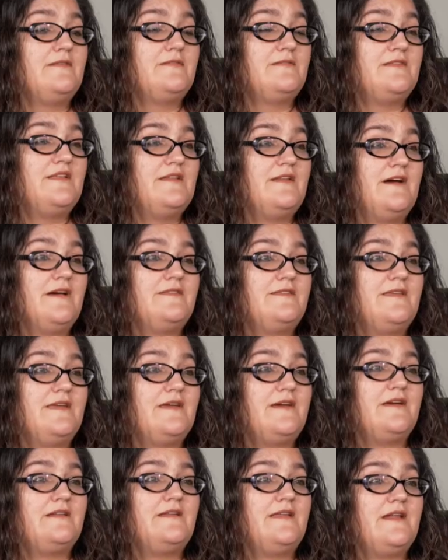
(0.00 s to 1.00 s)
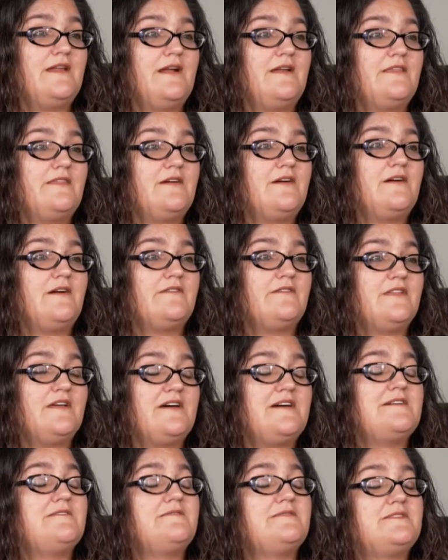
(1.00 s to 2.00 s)
did not think I'd get out of the car
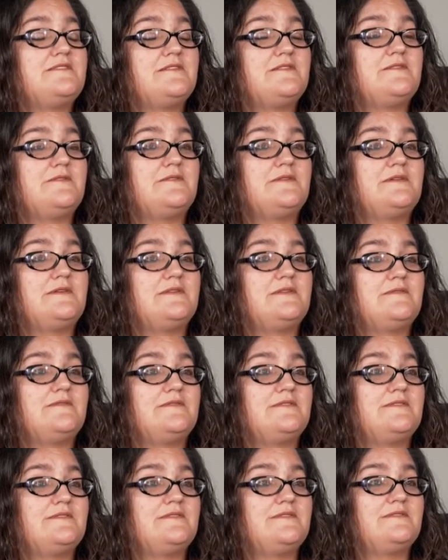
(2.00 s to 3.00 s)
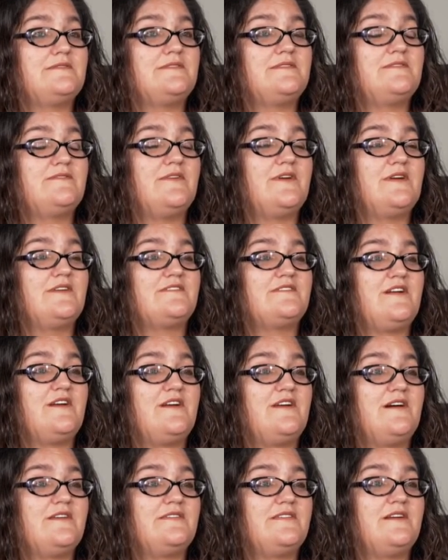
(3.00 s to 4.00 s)
alive, so it's very
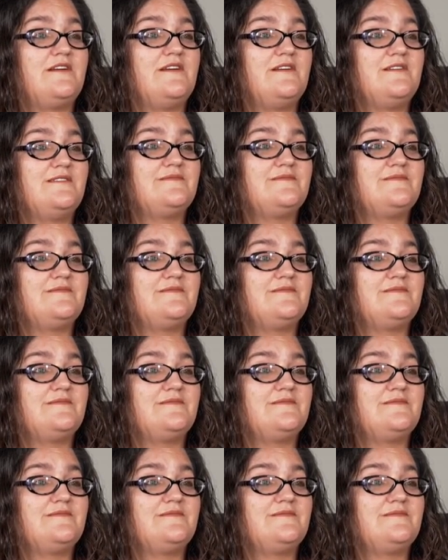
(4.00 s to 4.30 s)
scary out there.